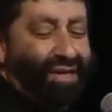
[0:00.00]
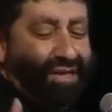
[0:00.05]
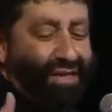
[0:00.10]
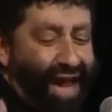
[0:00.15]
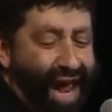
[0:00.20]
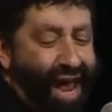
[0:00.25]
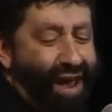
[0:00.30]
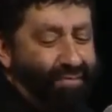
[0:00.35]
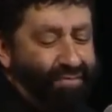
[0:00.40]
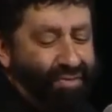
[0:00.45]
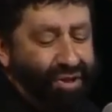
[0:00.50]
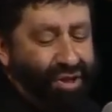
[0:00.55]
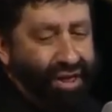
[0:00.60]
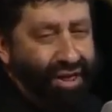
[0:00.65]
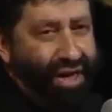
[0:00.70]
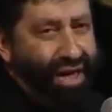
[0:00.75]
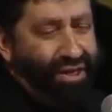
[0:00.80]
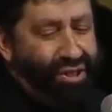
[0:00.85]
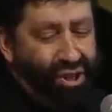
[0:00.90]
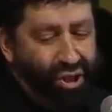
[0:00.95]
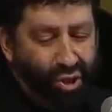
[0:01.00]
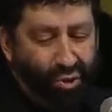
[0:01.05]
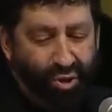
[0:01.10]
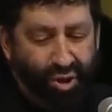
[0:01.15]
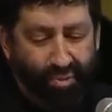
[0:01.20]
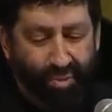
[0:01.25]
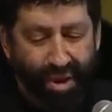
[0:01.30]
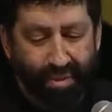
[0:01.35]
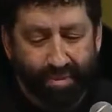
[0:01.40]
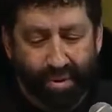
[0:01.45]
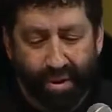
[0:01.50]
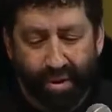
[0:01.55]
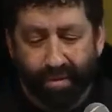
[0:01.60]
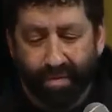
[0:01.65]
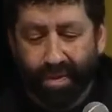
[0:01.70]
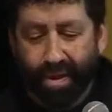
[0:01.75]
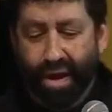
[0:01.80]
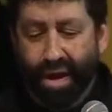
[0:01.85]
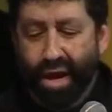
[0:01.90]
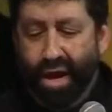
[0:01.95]
attempt against the Jewish people.
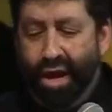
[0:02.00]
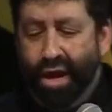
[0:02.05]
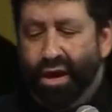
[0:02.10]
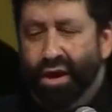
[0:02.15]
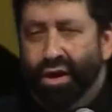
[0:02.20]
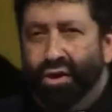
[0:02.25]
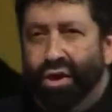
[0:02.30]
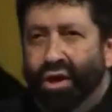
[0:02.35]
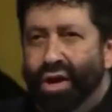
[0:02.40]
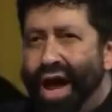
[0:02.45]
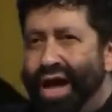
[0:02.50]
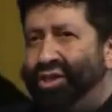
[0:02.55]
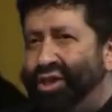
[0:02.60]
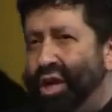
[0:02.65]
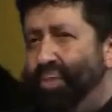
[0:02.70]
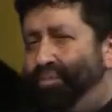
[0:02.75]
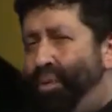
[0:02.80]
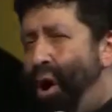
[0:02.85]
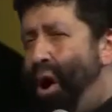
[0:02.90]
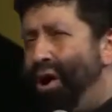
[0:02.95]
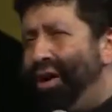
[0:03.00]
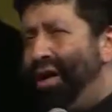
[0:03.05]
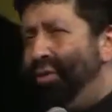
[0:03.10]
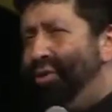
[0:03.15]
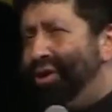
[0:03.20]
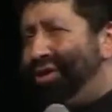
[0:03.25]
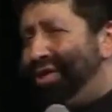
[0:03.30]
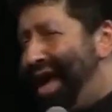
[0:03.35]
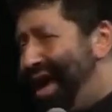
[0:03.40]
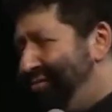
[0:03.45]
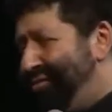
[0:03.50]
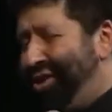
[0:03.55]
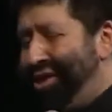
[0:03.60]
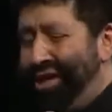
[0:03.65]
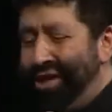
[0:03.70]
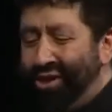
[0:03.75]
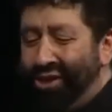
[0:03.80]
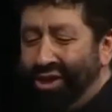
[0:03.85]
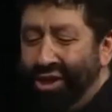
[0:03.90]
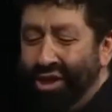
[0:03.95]
The Nazi party was
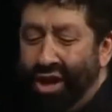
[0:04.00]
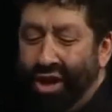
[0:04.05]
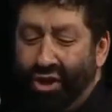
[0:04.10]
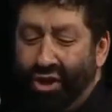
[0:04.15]
heavily into the